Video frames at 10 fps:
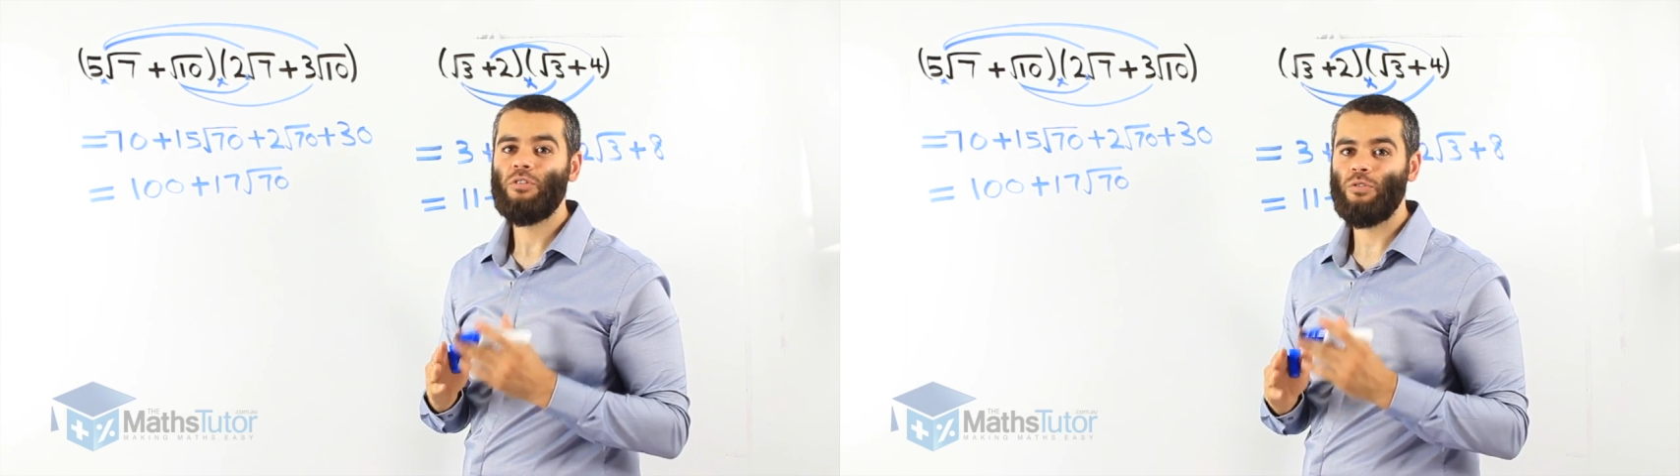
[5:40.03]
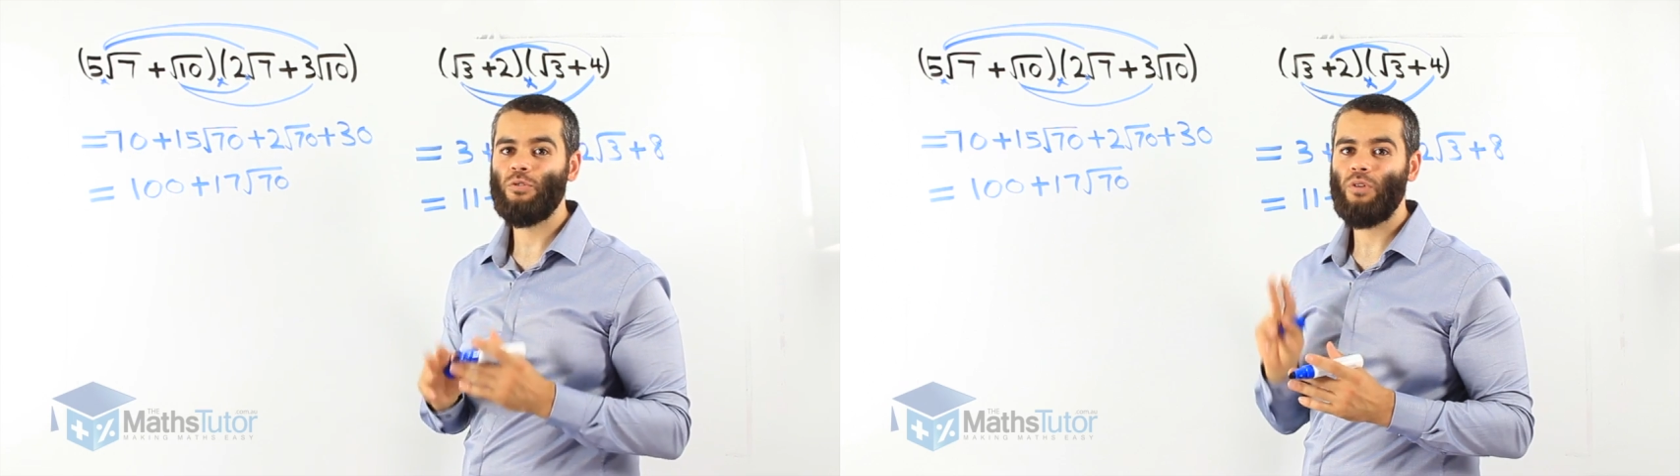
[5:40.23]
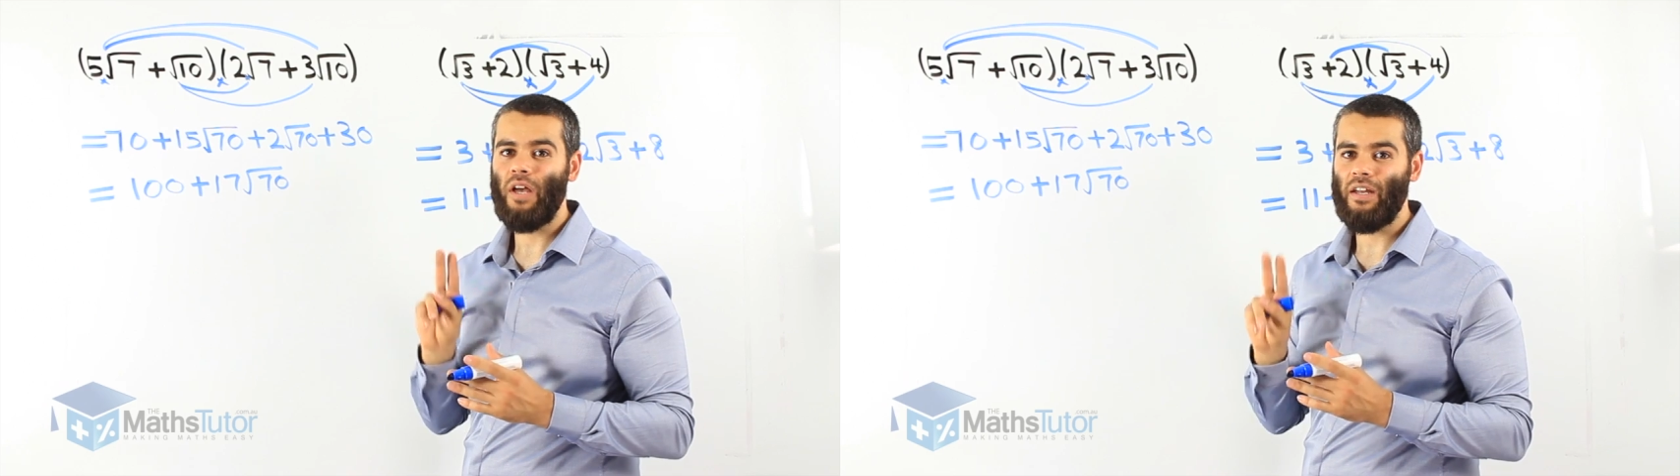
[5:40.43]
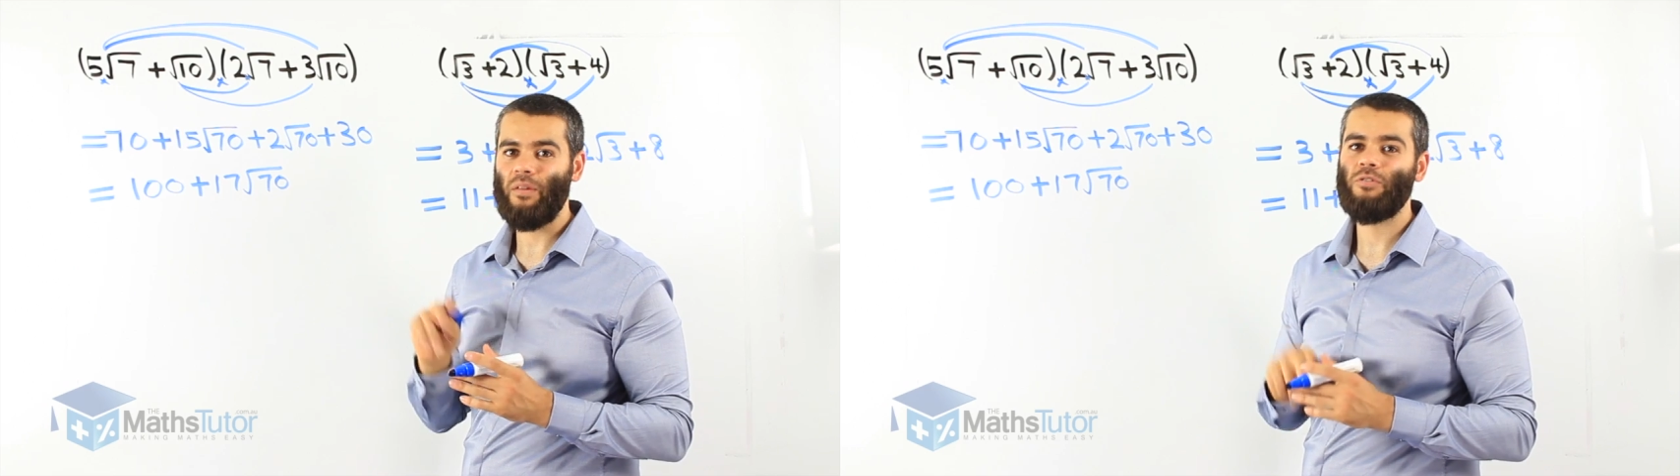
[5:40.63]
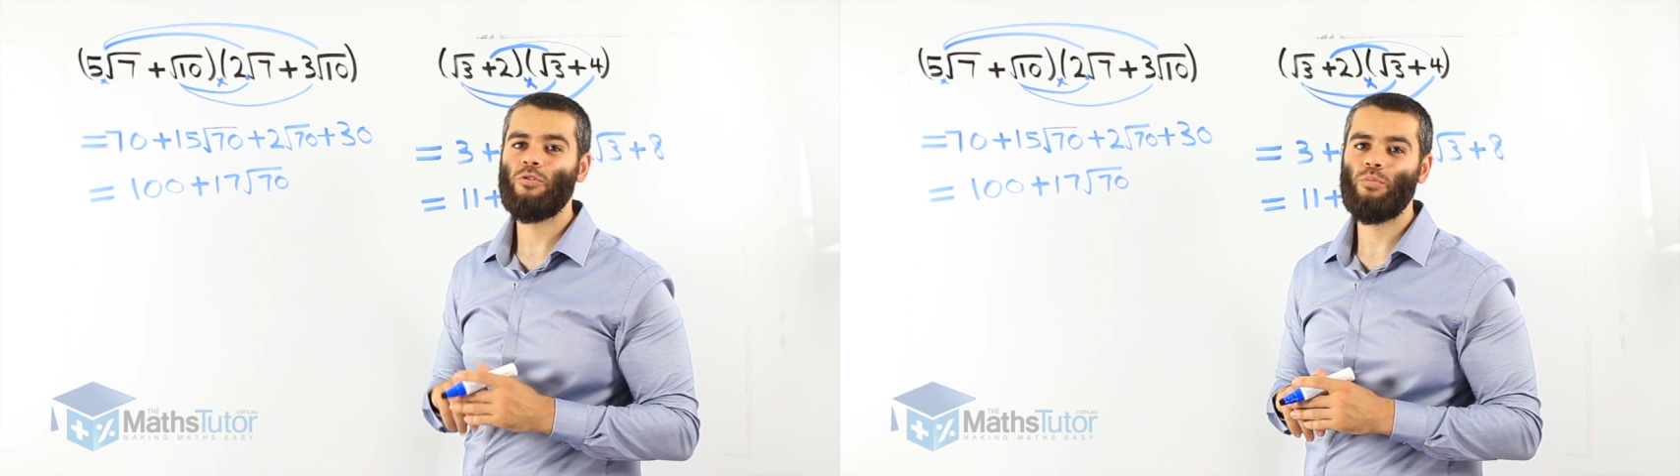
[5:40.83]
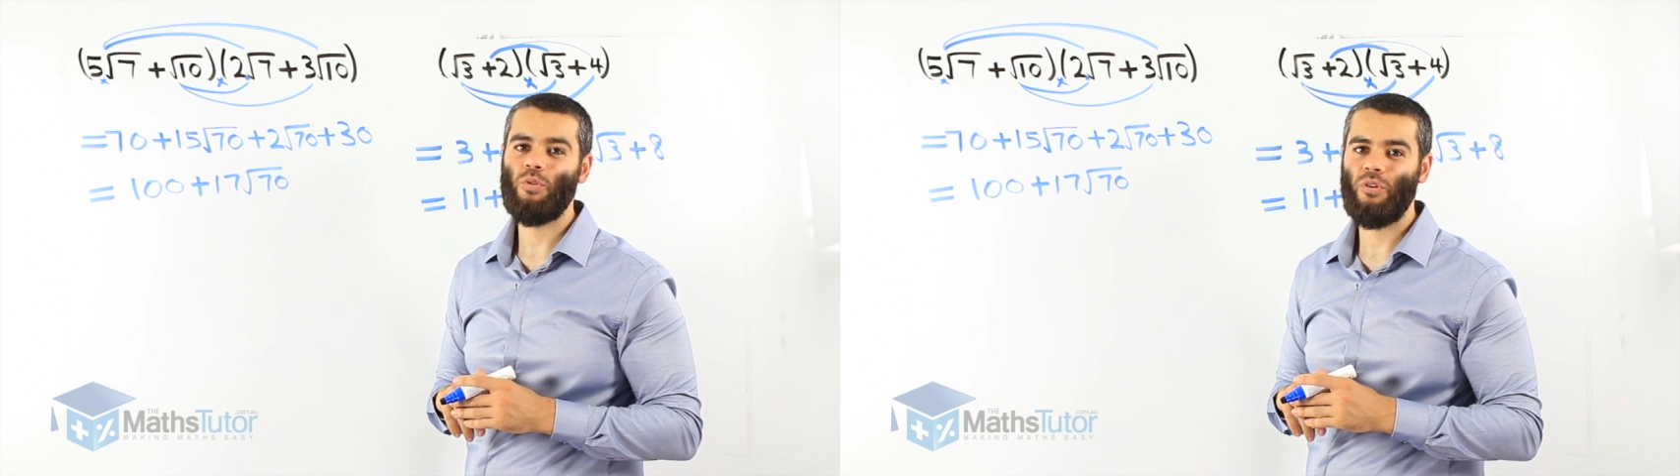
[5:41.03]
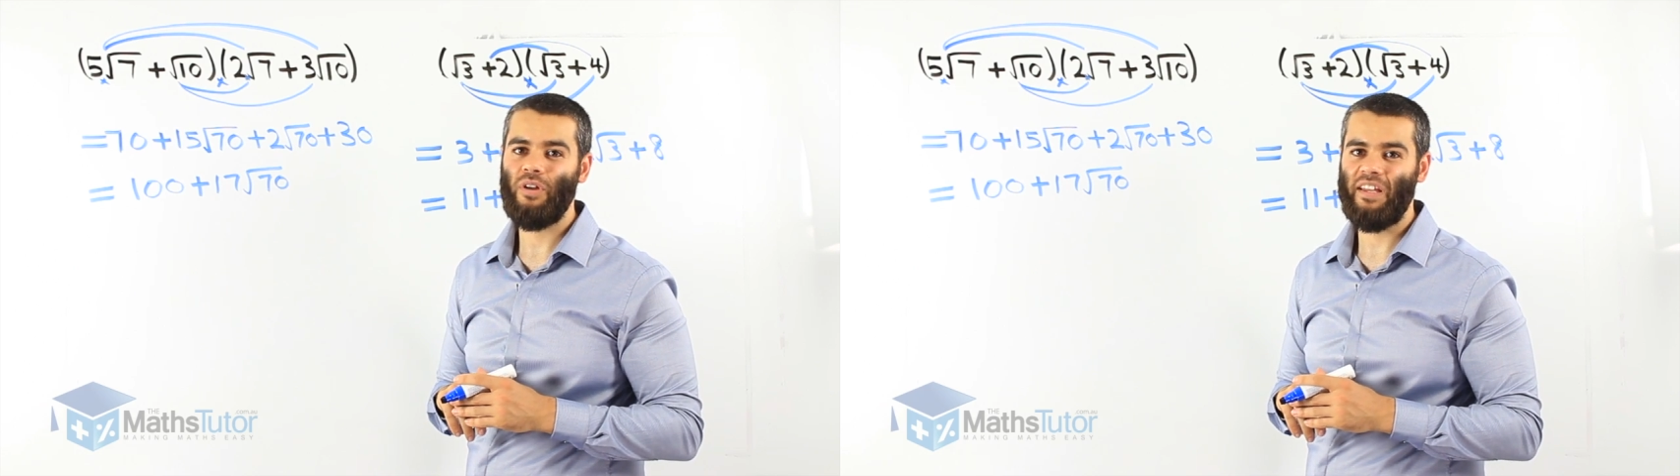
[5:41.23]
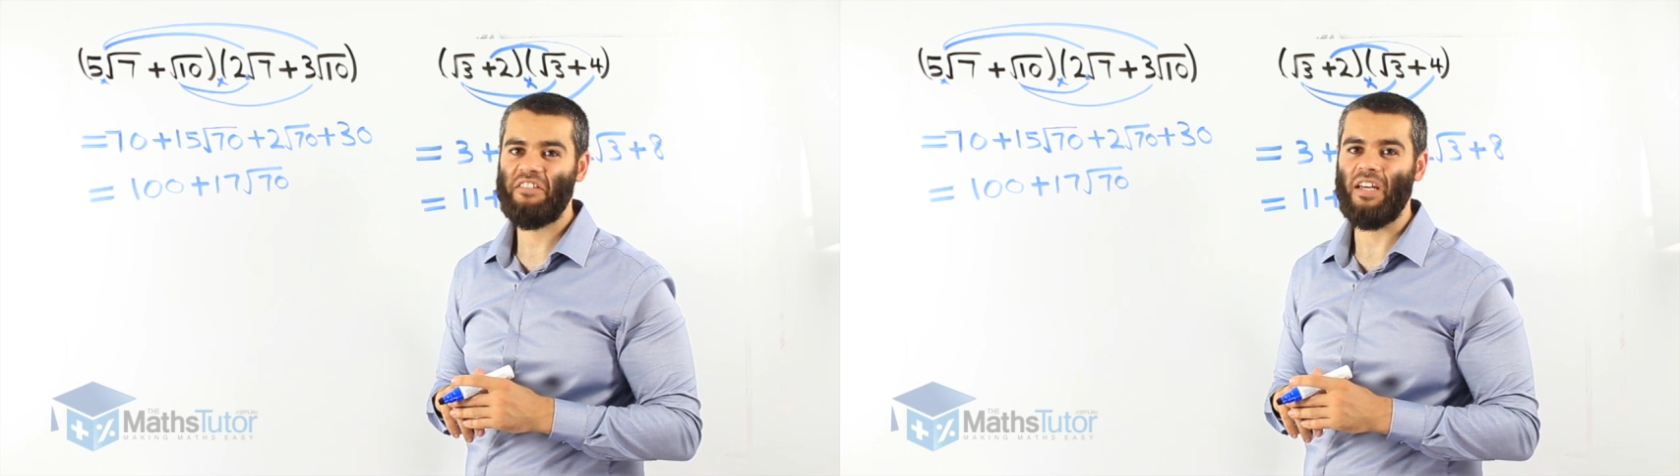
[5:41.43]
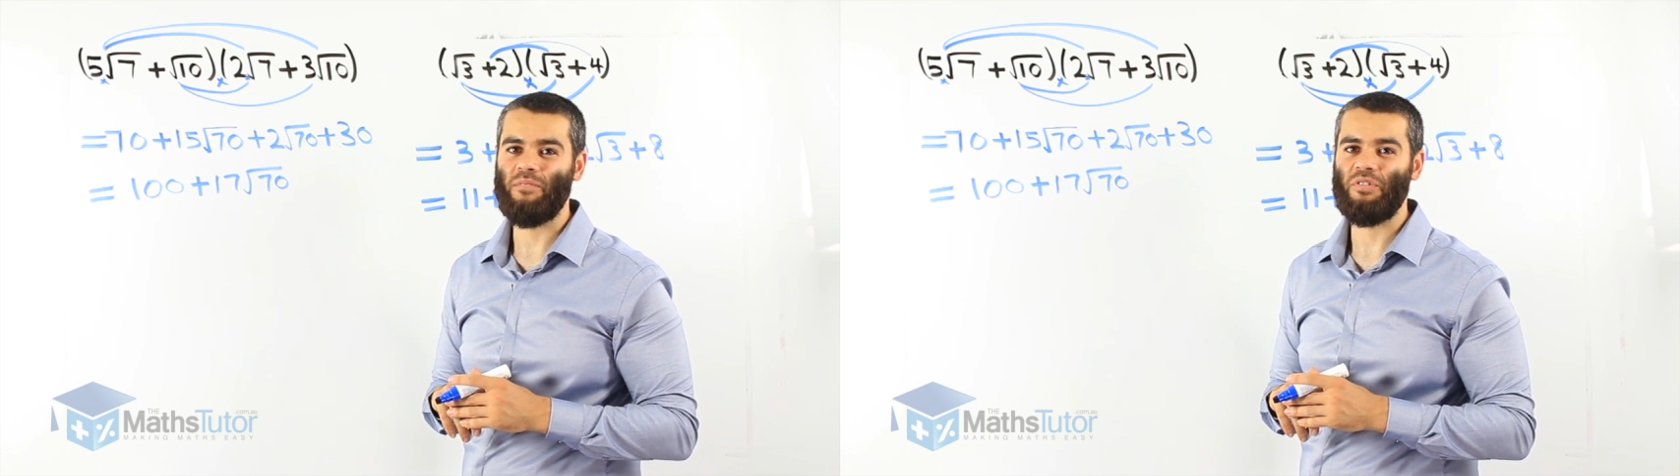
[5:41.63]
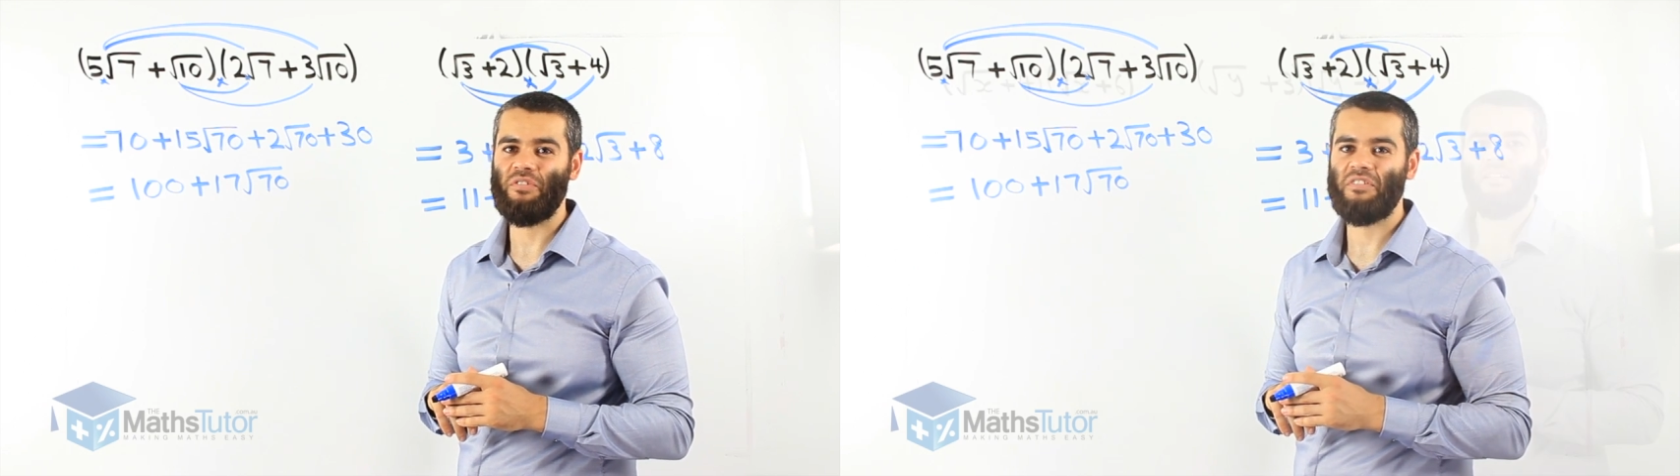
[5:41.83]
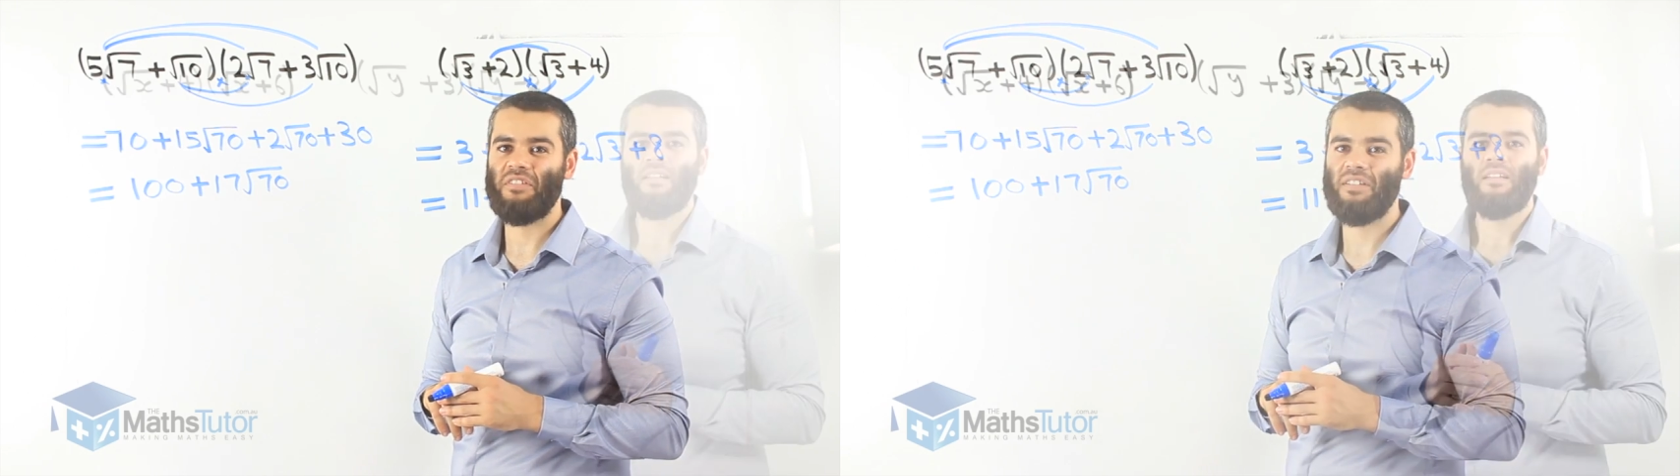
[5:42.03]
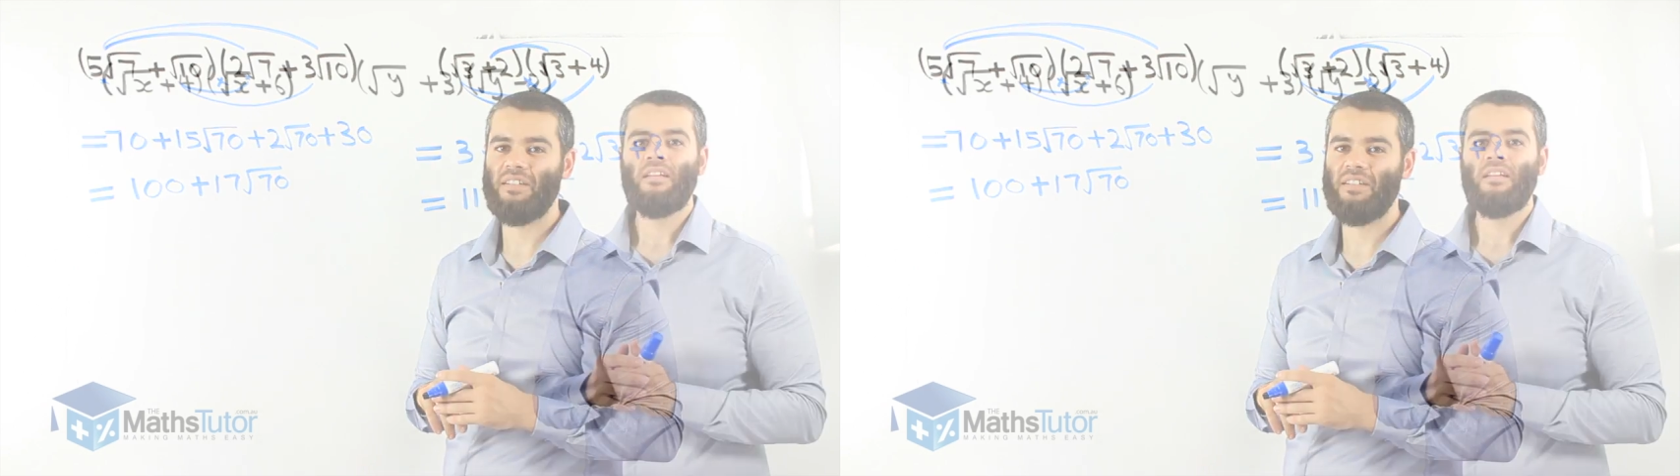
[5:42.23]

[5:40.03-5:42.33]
do another two more examples.